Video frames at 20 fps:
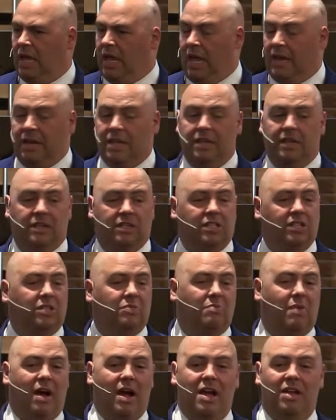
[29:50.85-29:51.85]
and he can
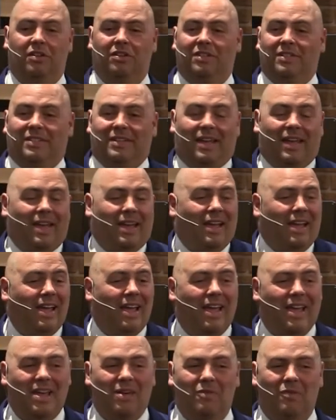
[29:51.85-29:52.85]
smile and say,
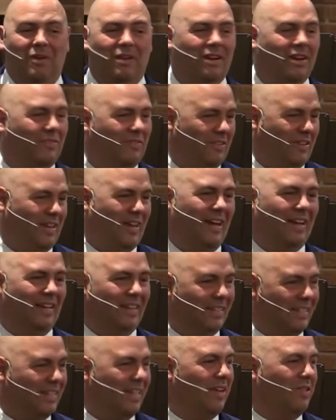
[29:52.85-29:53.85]
"Hey, whatever, God,
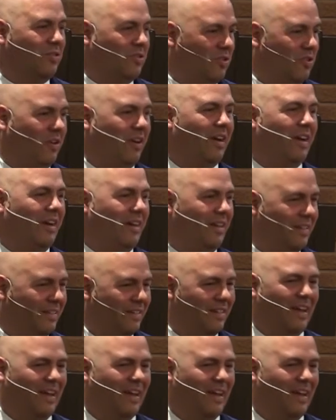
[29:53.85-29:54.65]
that sounds great.